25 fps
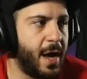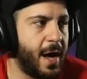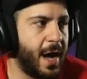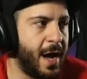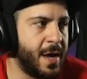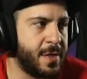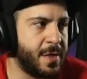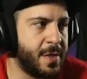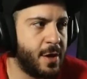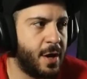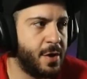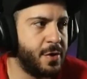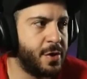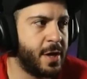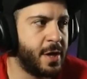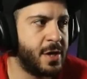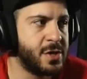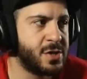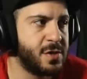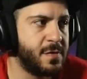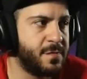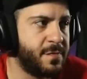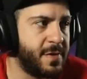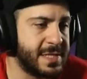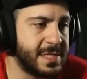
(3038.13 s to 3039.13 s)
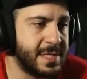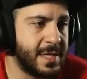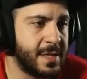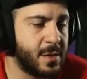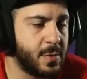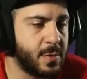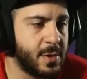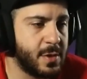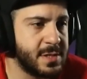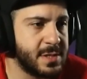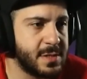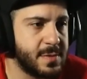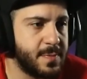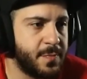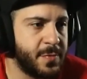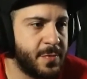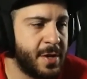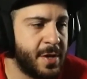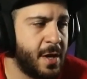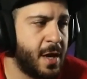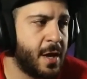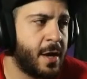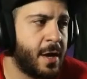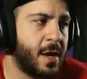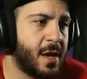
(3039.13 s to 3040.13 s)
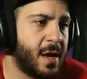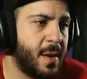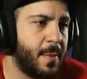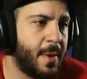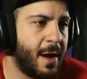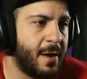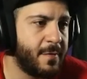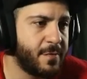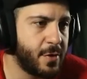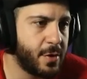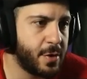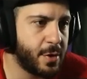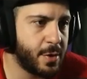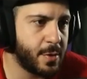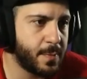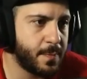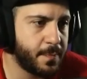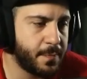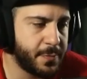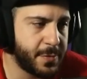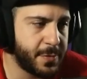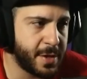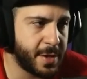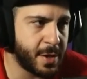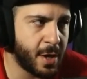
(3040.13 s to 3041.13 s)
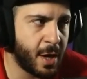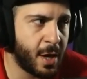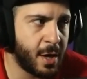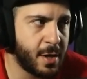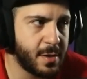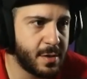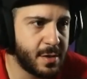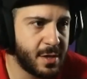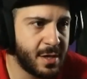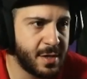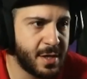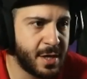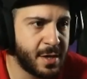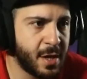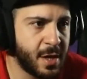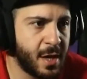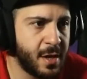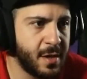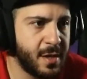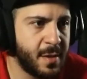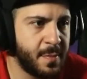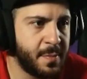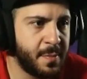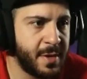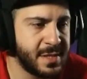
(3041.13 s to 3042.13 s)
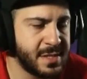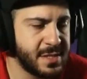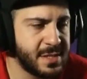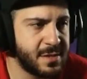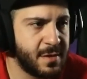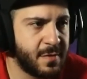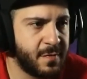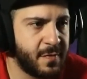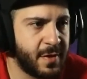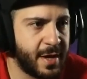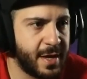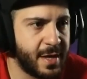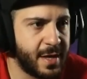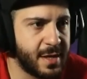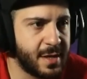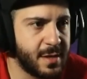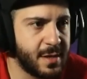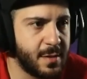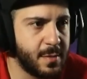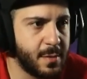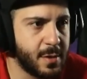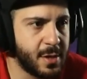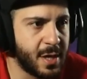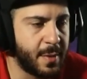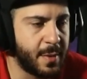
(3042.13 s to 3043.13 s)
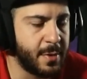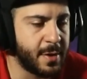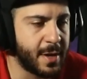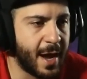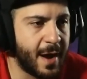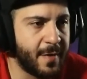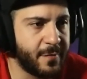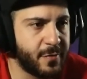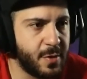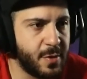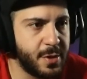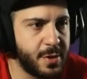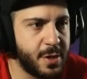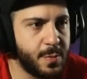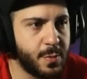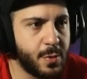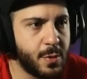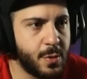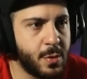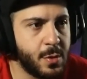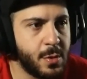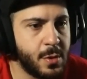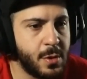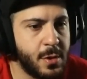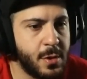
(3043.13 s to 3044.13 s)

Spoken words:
I thought you guys should fix it anyways. They're not going to come after you. They're not in the business of like coming after people.